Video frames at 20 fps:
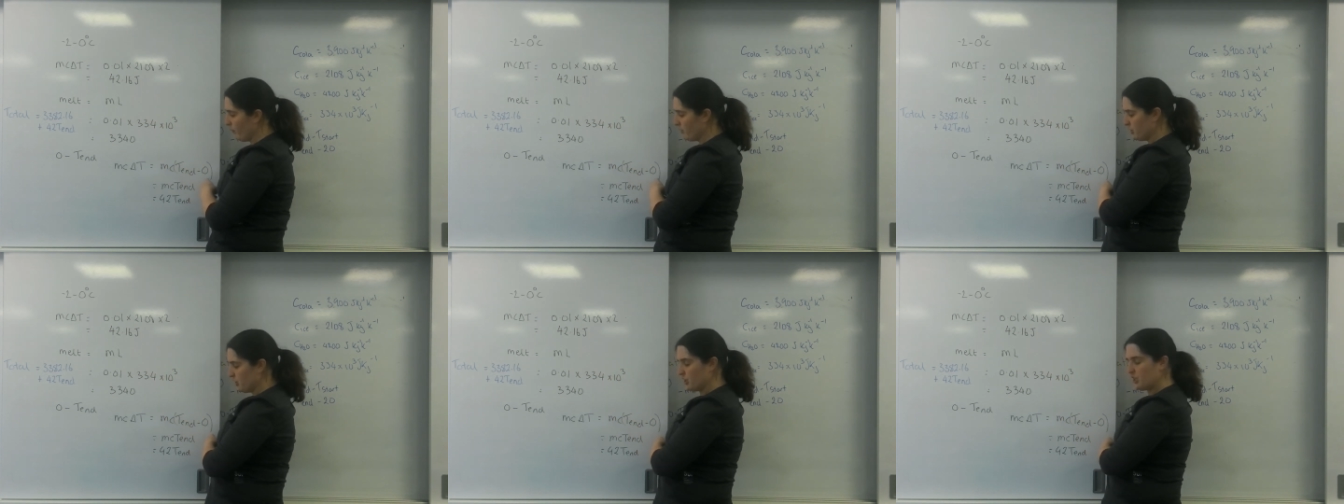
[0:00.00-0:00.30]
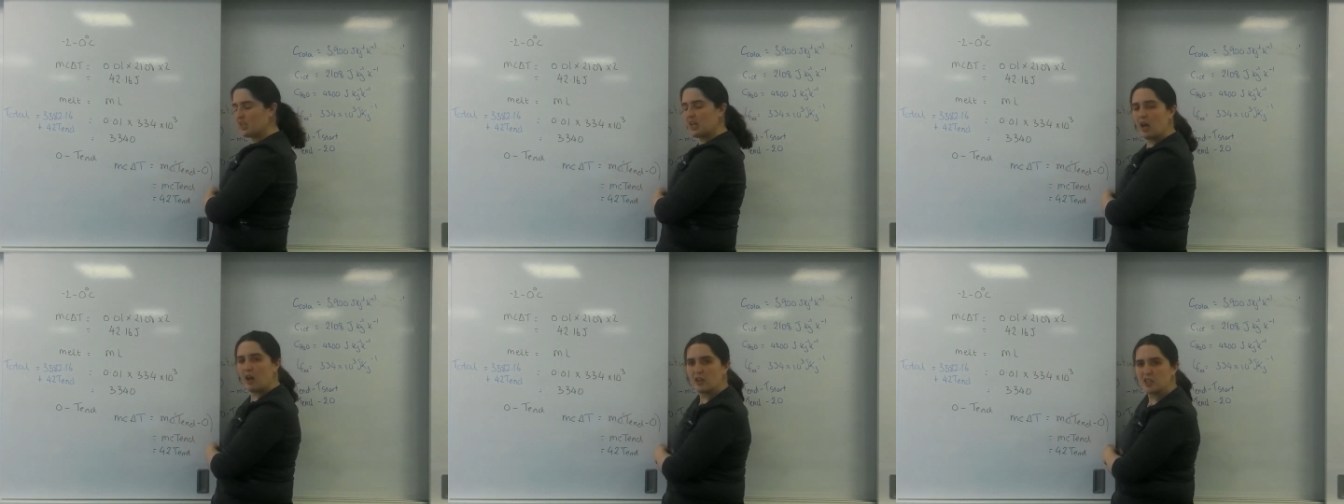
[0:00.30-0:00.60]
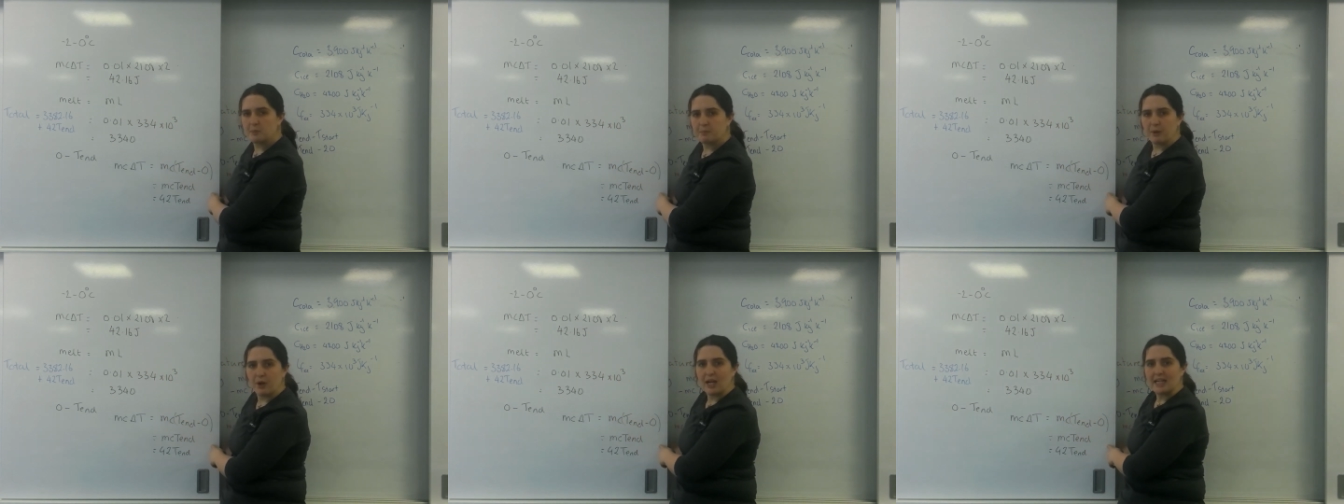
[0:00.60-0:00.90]
It was just the
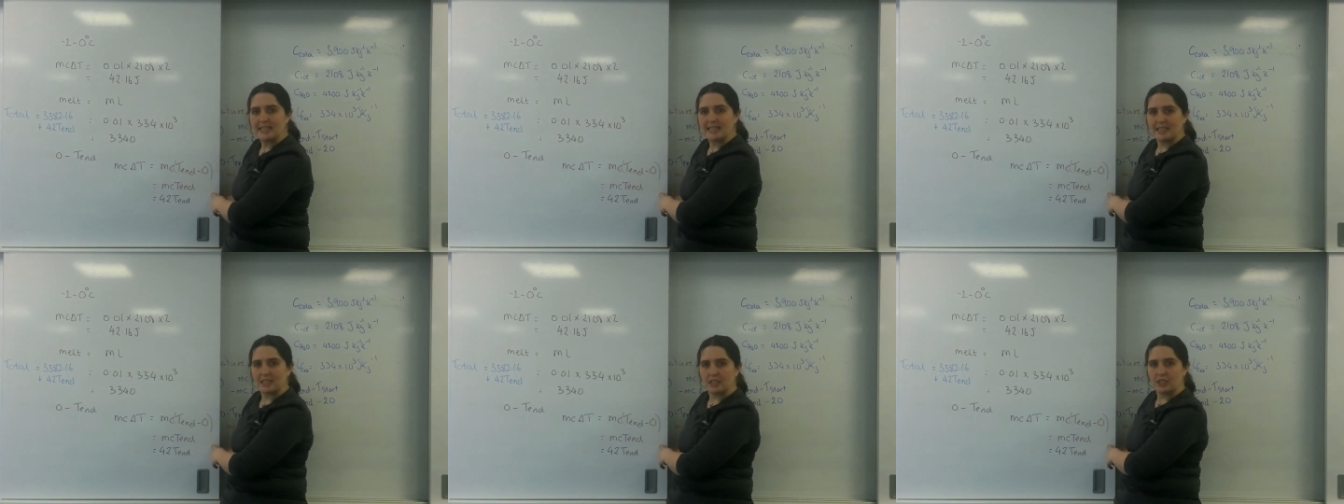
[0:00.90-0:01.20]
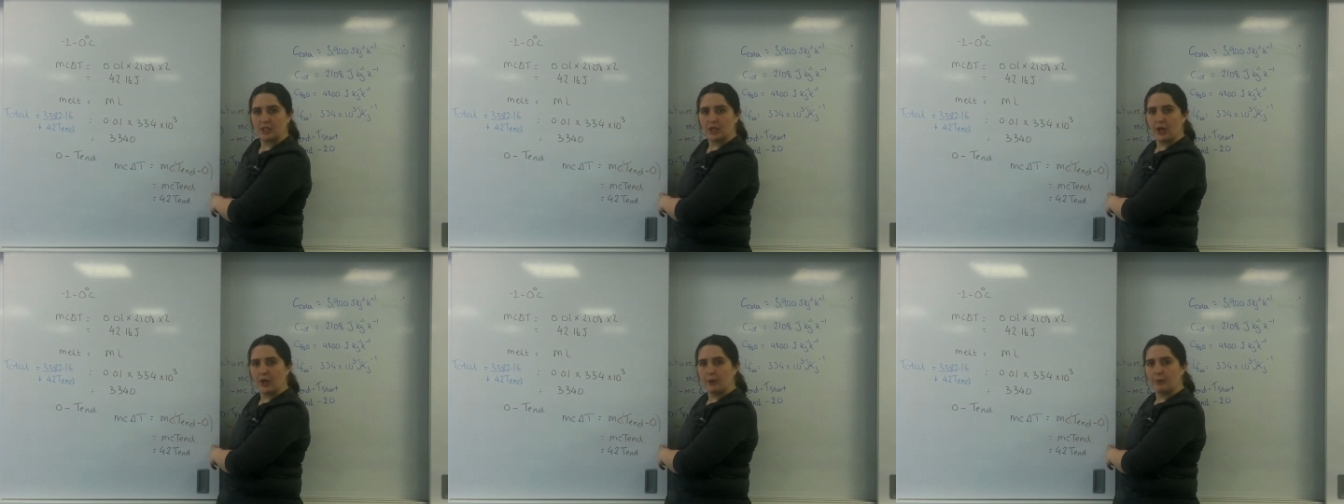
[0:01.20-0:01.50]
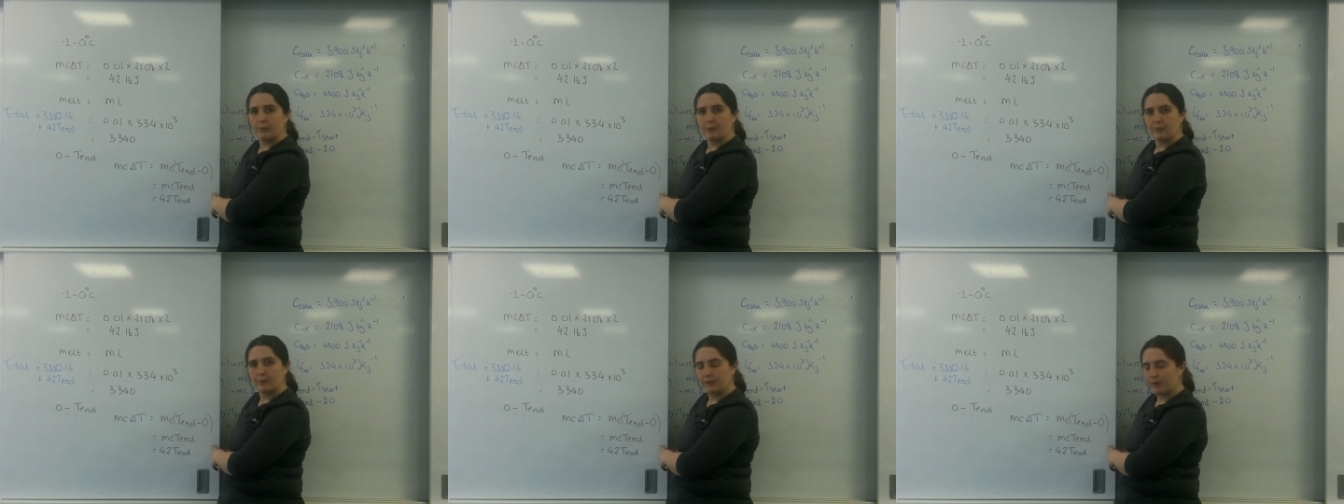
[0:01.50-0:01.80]
last bit I didn't
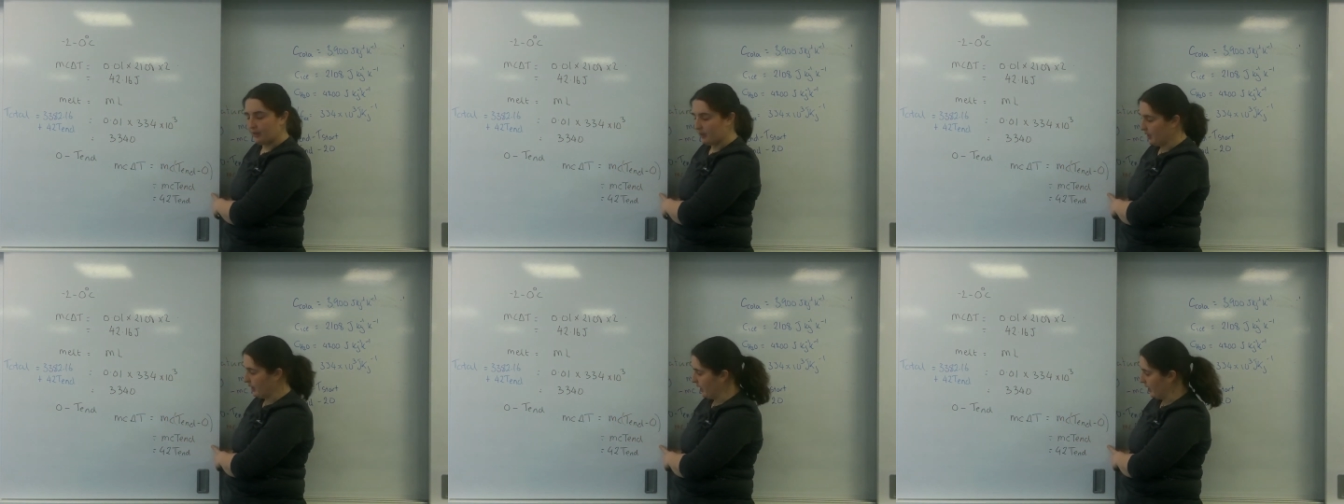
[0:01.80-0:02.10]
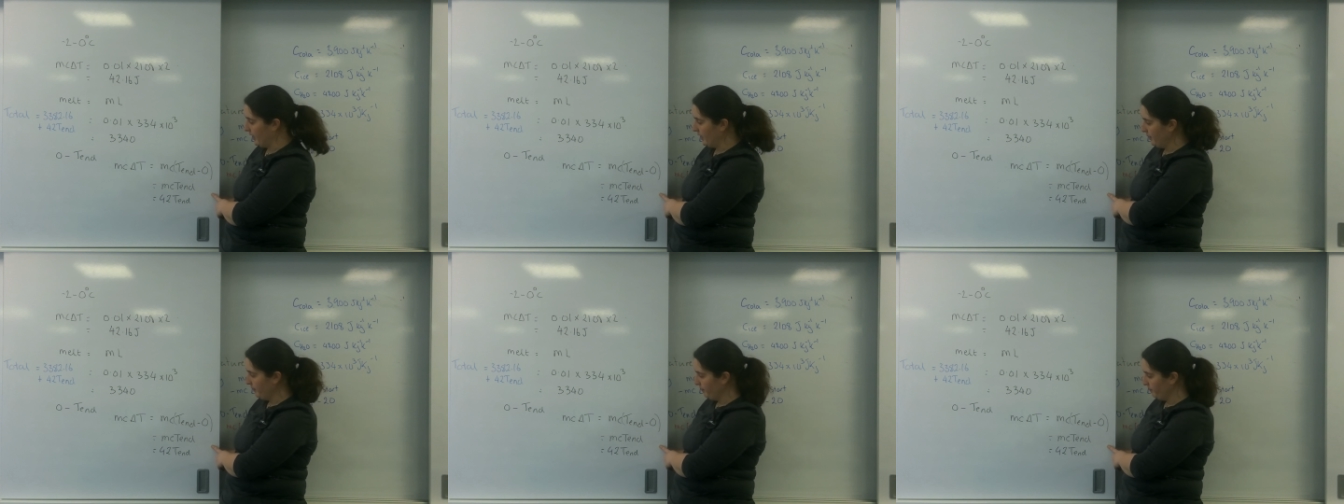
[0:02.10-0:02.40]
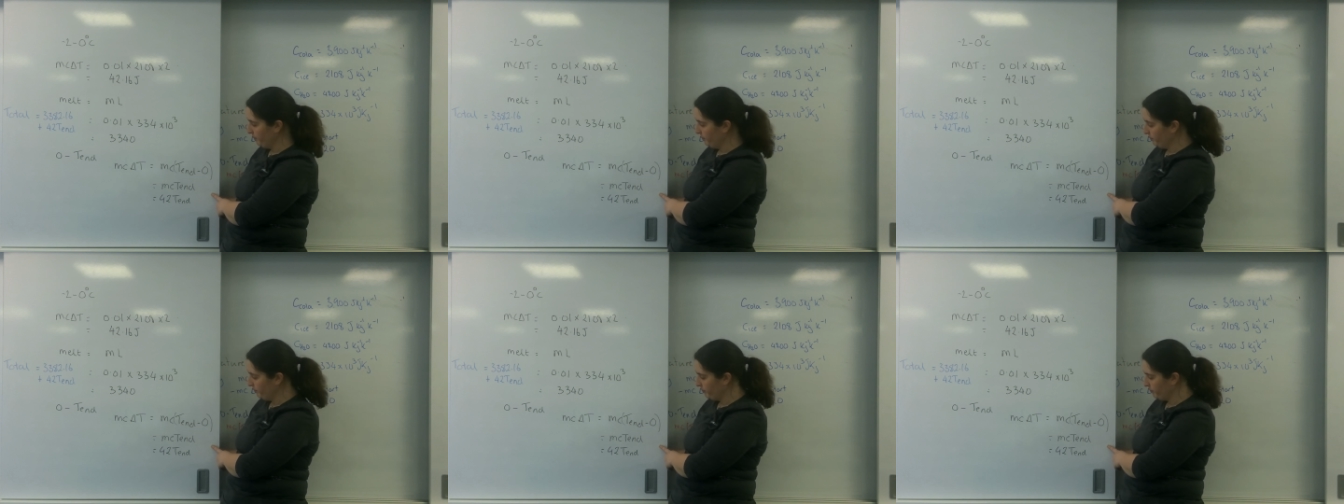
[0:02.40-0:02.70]
know,
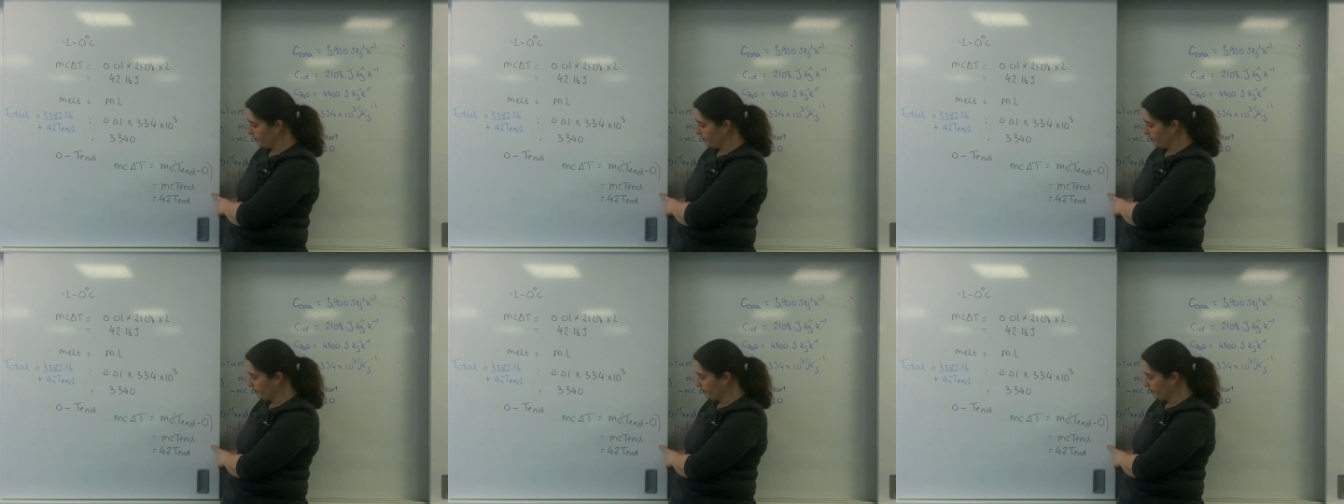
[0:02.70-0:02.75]
okay?